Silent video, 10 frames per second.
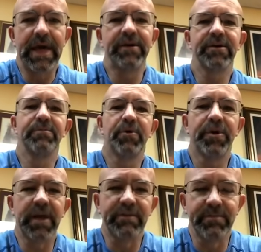Hey, good
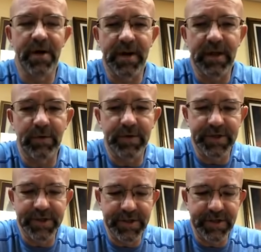morning, everybody. I want to
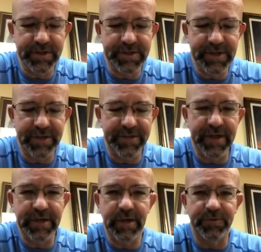continue to say
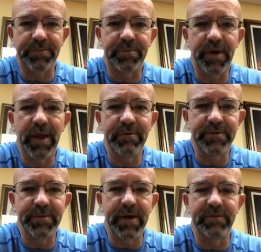thank you for praying
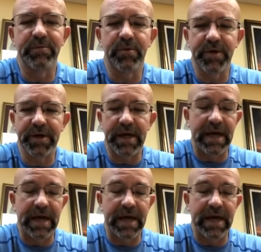with me every morning.